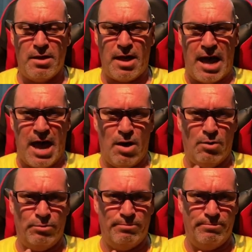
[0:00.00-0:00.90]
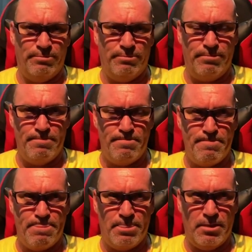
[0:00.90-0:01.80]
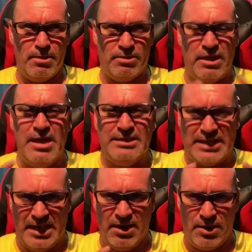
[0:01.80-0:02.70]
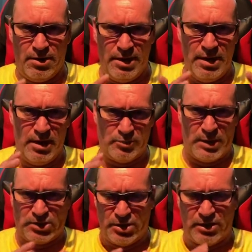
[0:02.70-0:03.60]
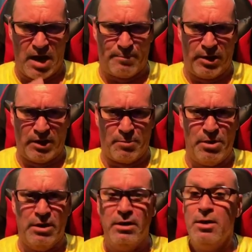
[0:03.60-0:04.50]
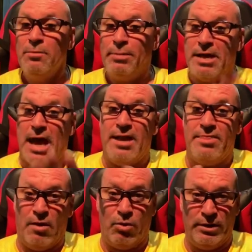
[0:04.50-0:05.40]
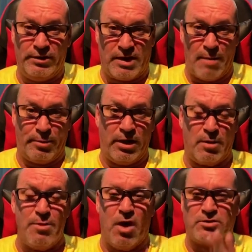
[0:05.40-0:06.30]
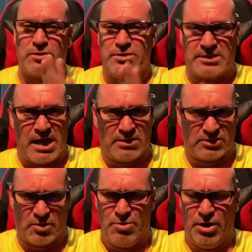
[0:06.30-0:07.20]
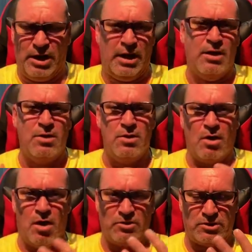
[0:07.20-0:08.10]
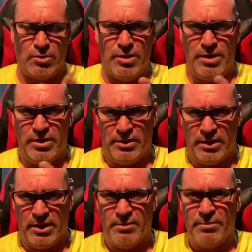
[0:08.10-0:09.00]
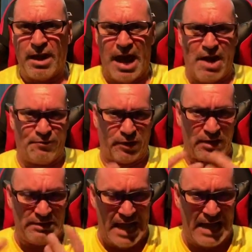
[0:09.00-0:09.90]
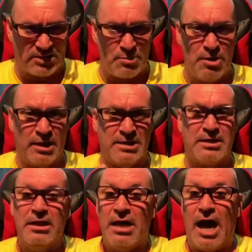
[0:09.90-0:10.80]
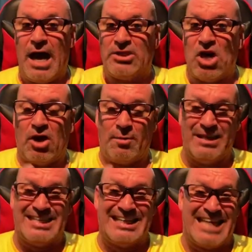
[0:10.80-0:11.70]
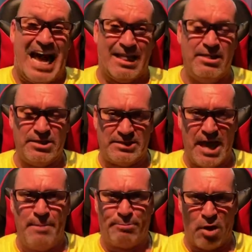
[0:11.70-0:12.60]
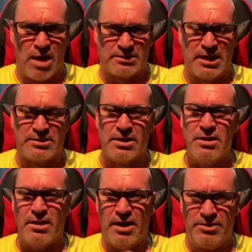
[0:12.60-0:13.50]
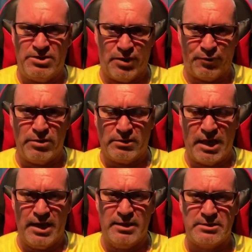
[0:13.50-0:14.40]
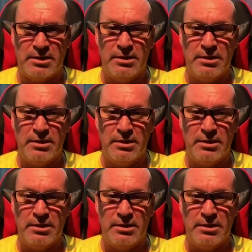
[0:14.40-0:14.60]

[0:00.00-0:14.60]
how things here, especially in the capoeira community, but not only in the capoeira community, also in the South community, also in the African dance community, because it's exactly the same process in the different things,